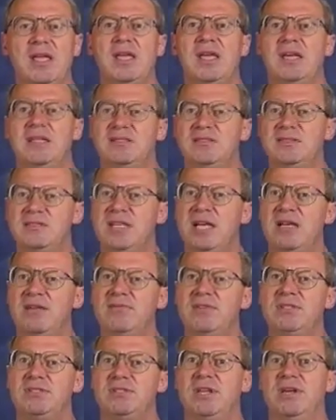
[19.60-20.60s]
and
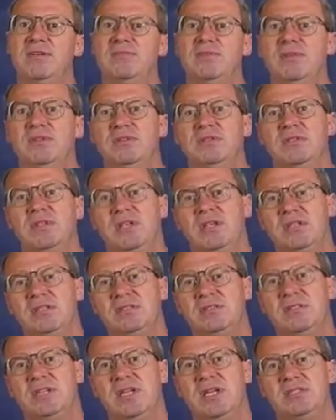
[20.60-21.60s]
salvage efforts
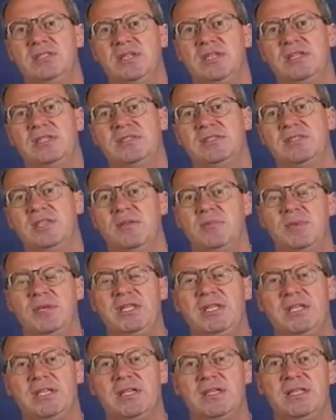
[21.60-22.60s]
such as
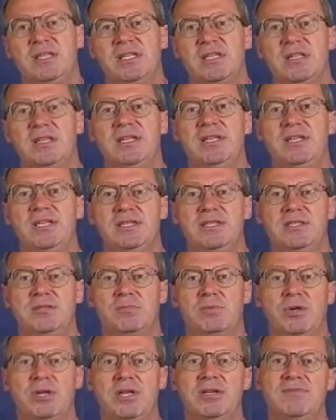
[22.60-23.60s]
immediately cleaning
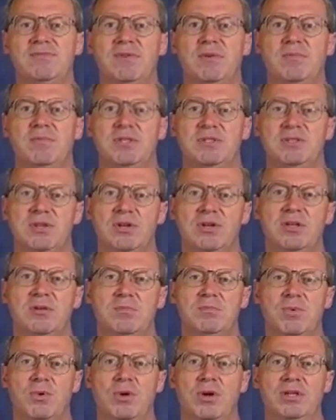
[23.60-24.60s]
debris from the
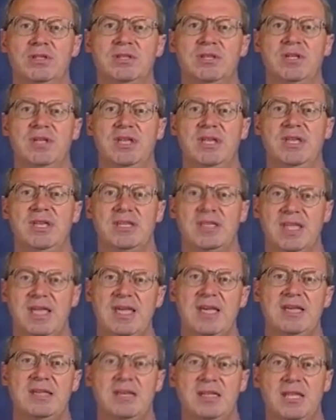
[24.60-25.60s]
circuit boards
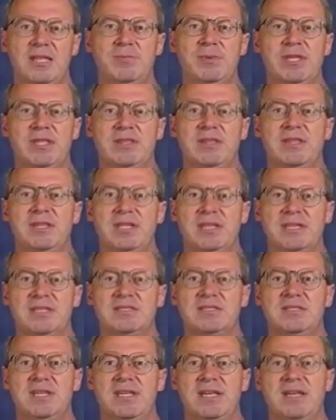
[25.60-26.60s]
can limit the
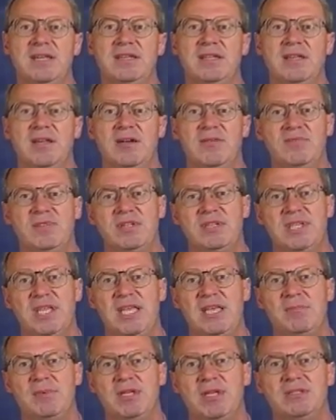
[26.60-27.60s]
extent of the
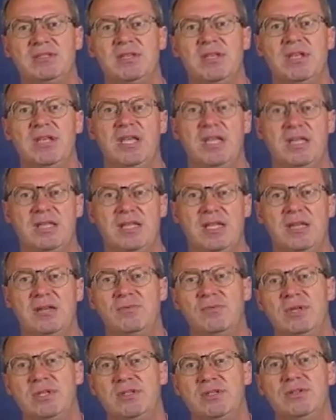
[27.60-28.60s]
damage
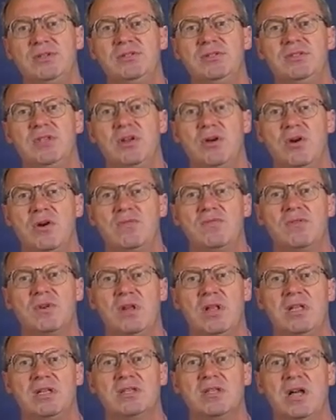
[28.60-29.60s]
and reduce the
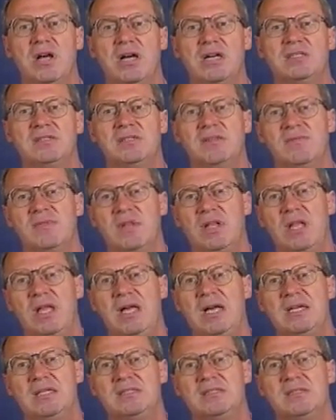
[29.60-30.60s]
overall cost of the
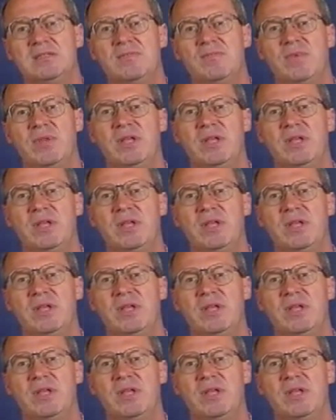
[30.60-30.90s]
loss.